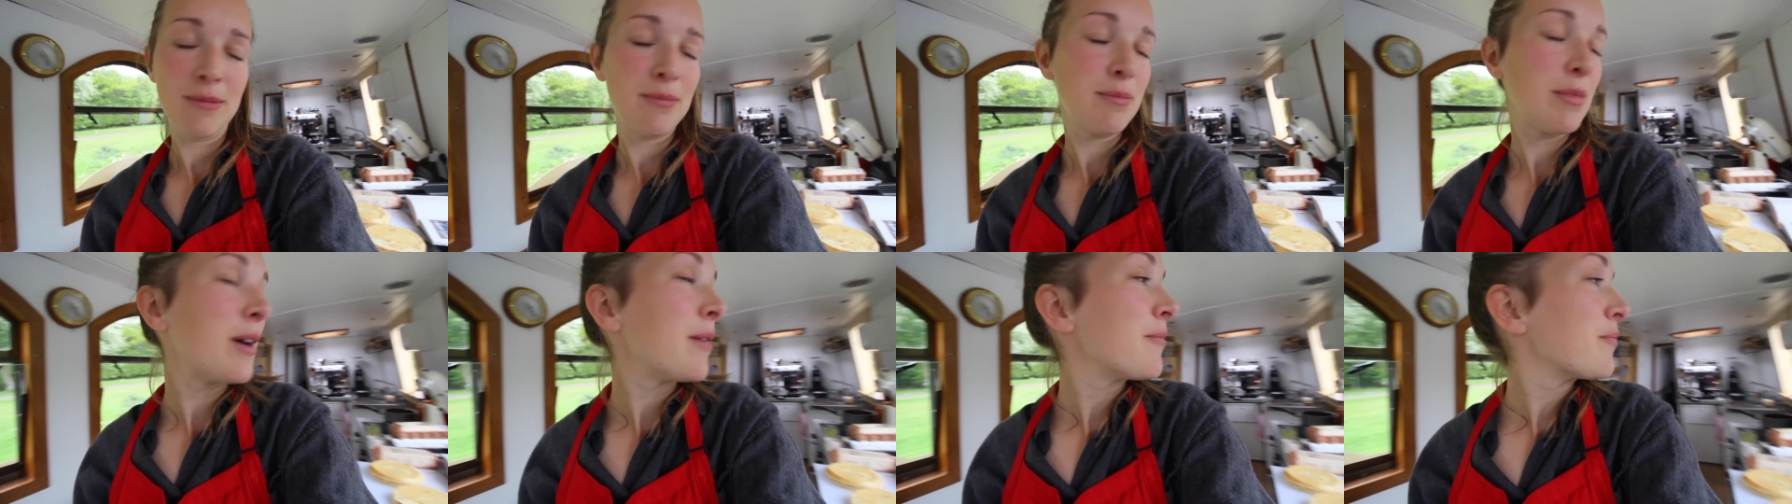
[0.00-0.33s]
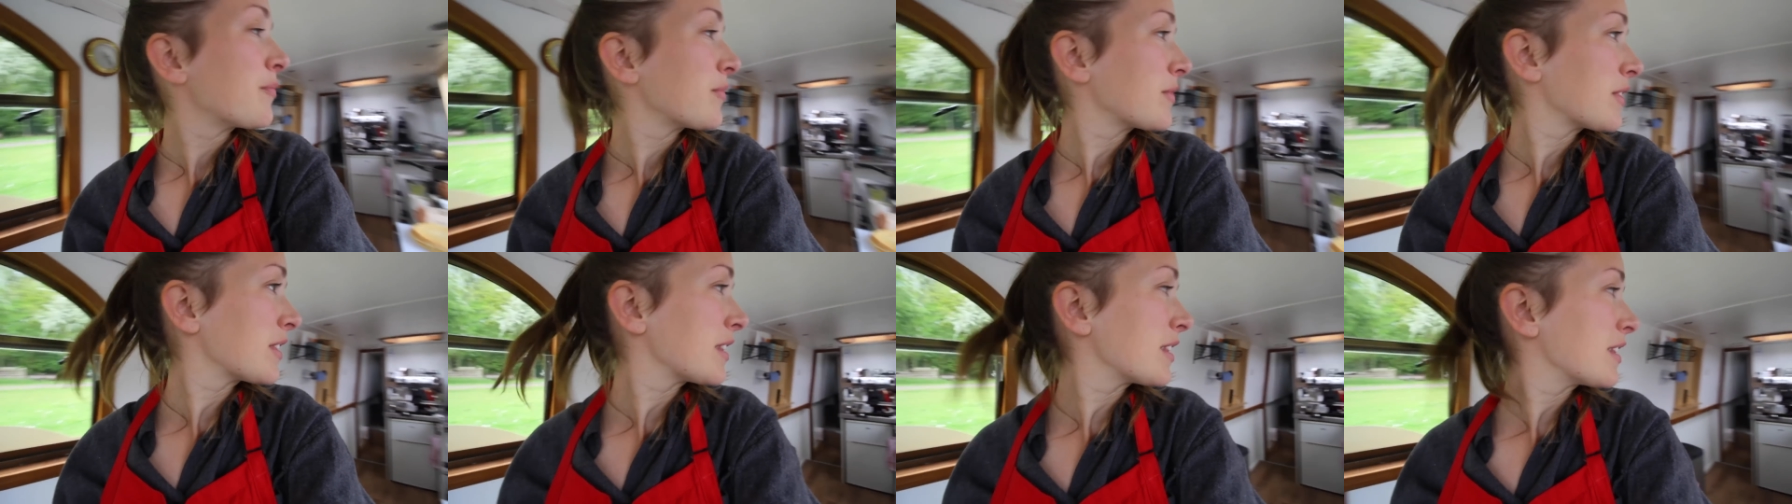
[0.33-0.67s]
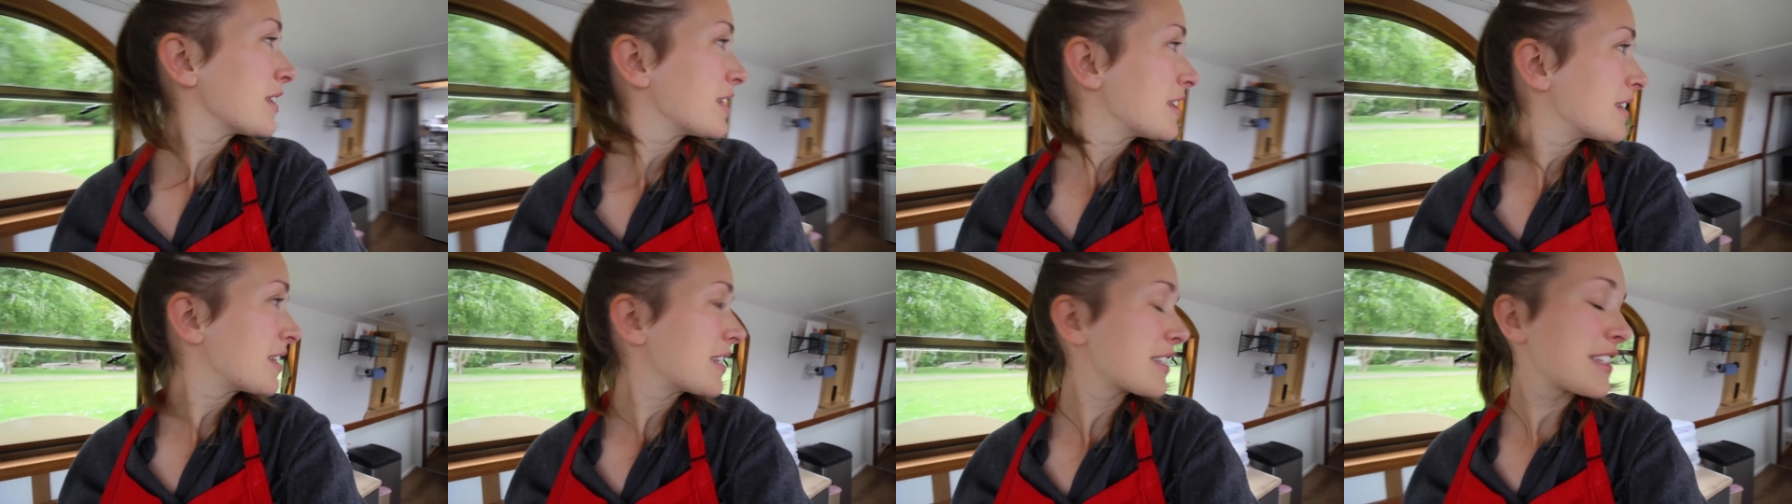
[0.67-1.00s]
But
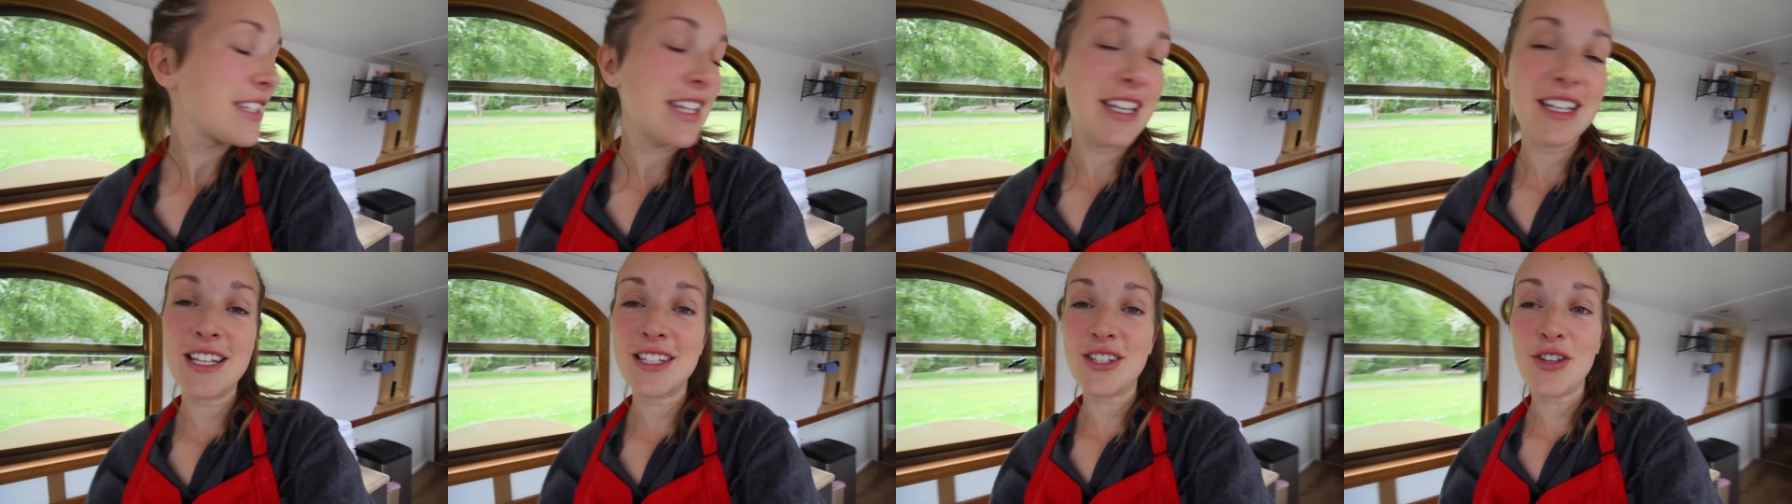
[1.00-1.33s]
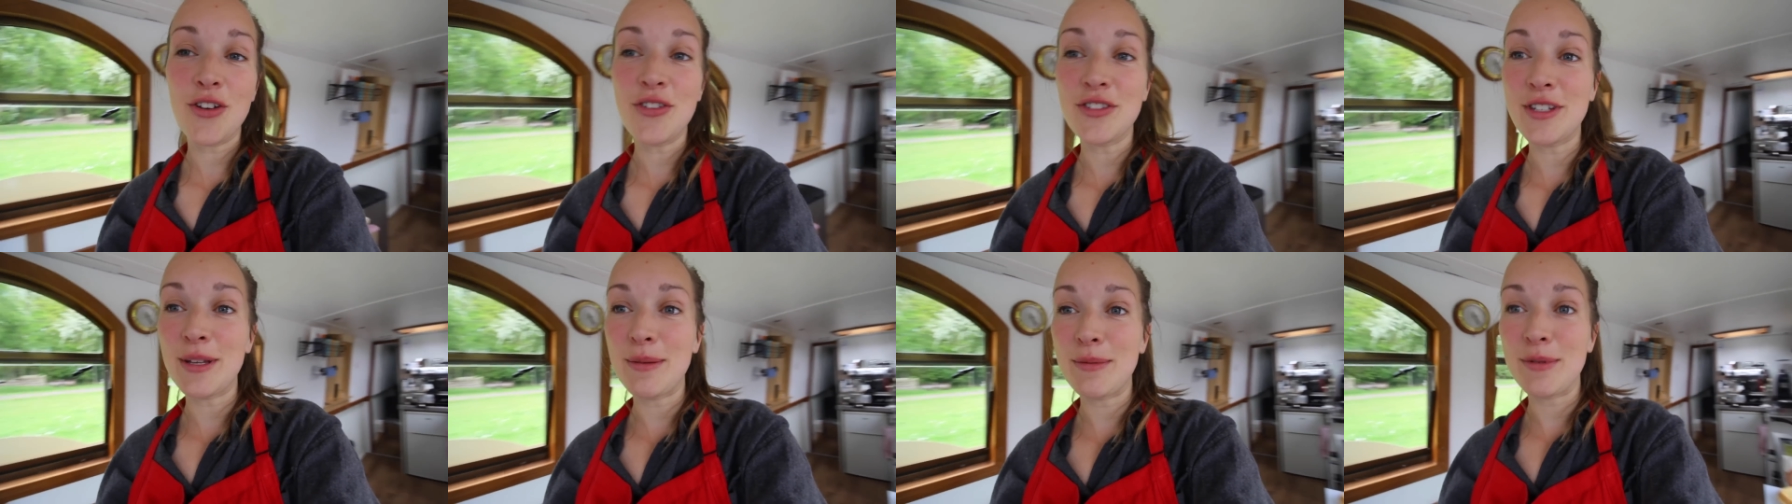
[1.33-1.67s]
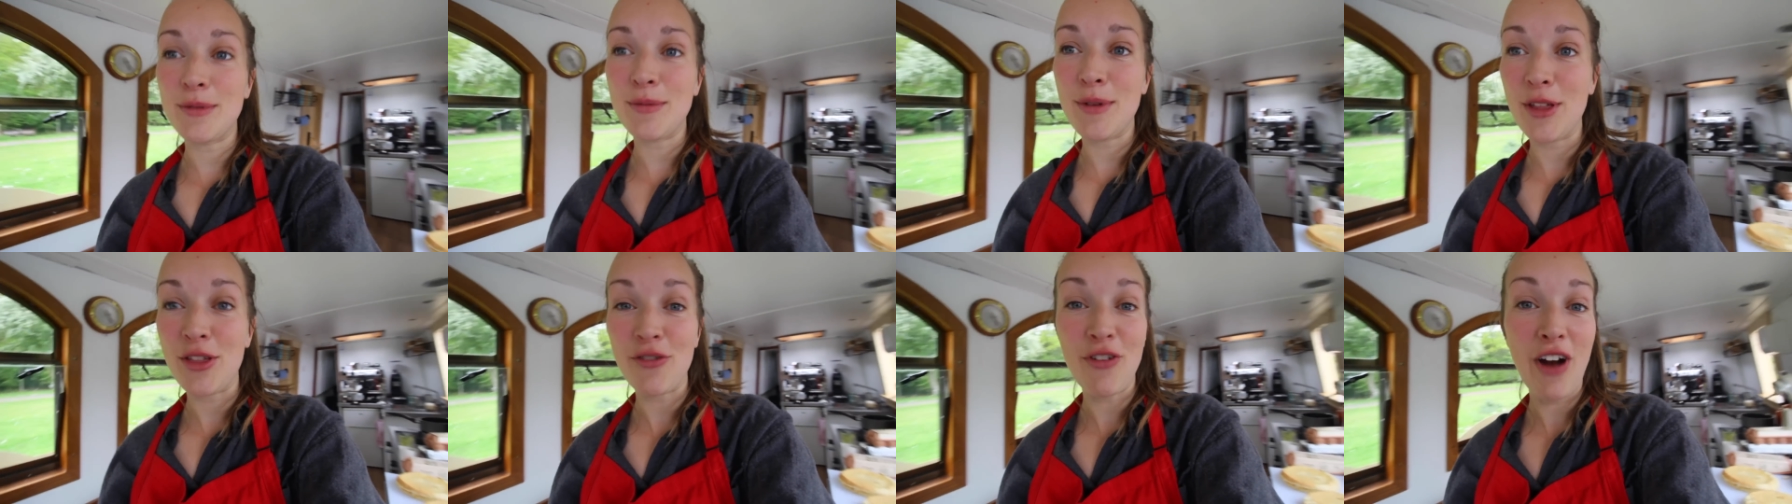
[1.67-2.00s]
the cygnets all seem
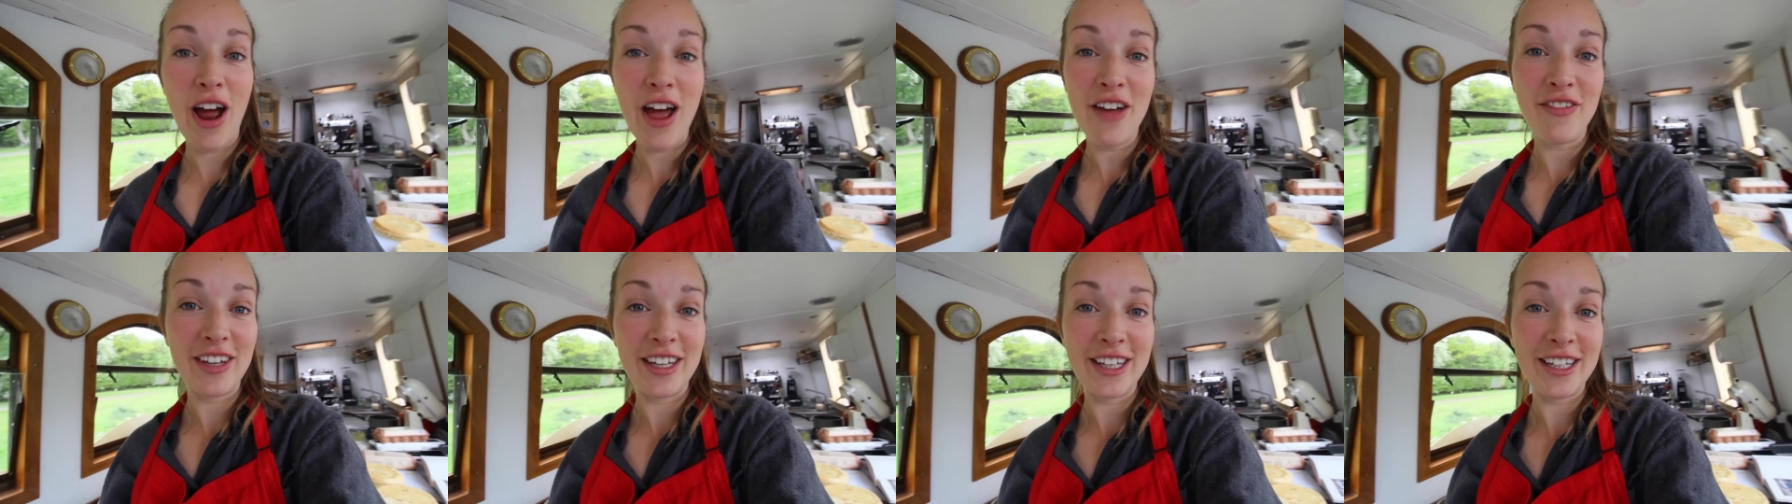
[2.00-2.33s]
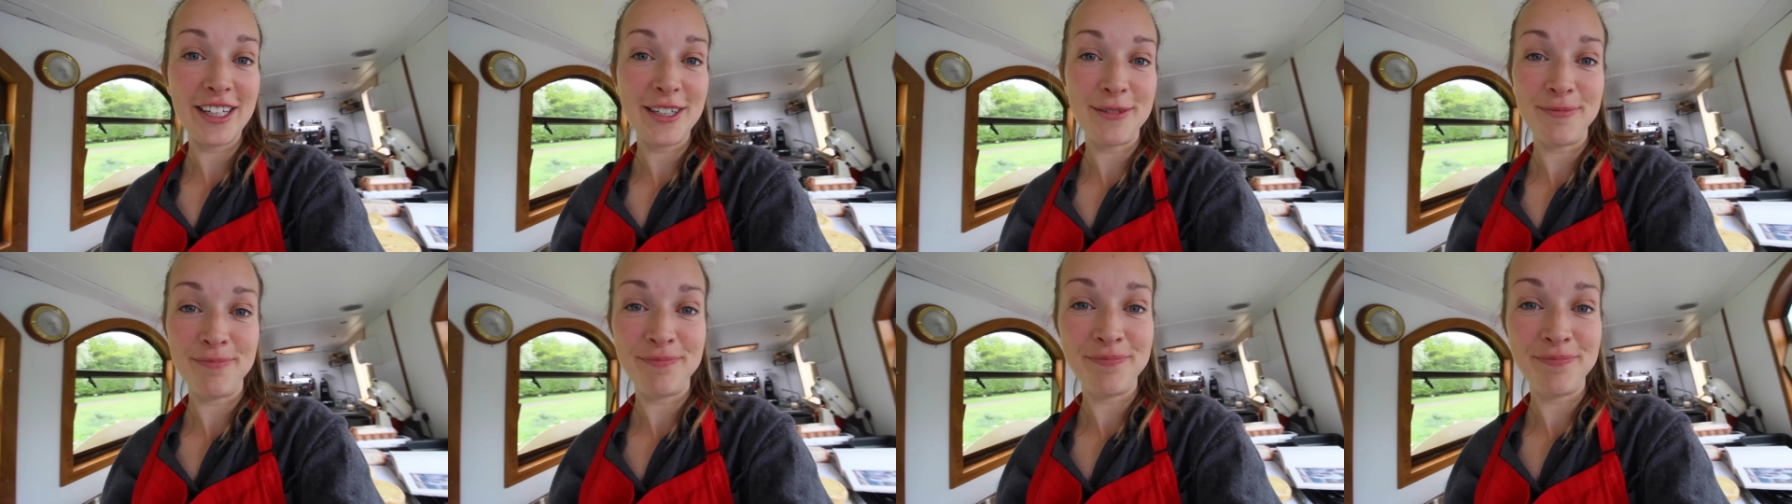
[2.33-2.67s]
to be thriving.